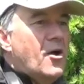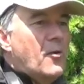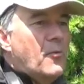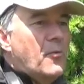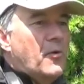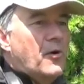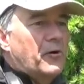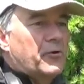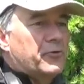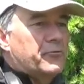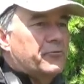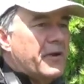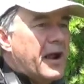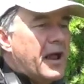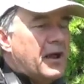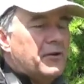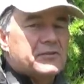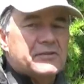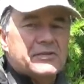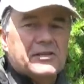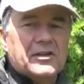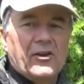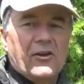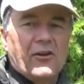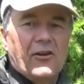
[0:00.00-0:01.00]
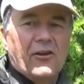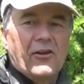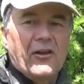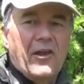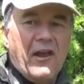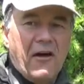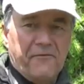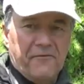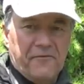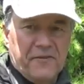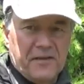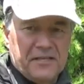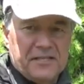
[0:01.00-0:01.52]
Well, grouse
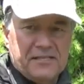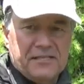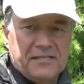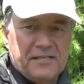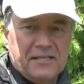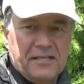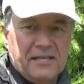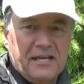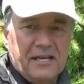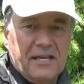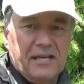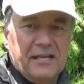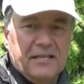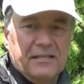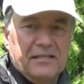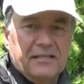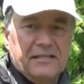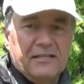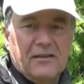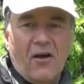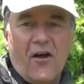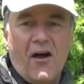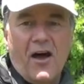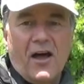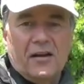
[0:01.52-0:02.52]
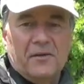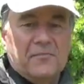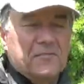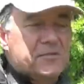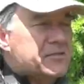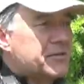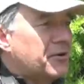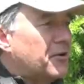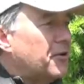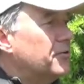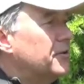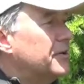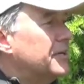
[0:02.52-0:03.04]
love this in autumn,
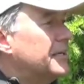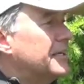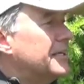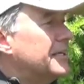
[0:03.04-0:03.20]
so